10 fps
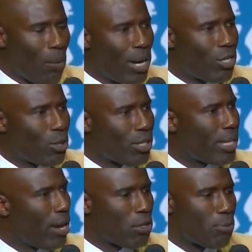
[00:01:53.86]
I went into a
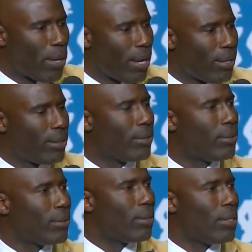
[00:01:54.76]
tailspin.
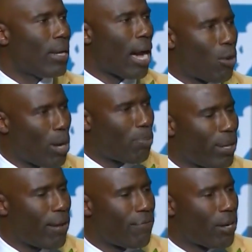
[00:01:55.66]
I quit
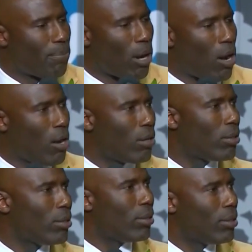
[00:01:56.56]
playing football.
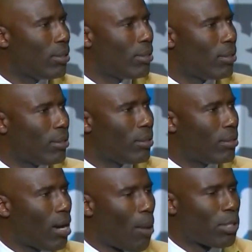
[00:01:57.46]

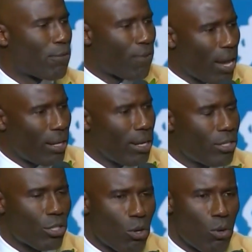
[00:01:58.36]
I was failing
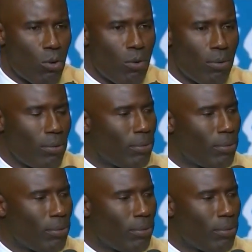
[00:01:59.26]
school.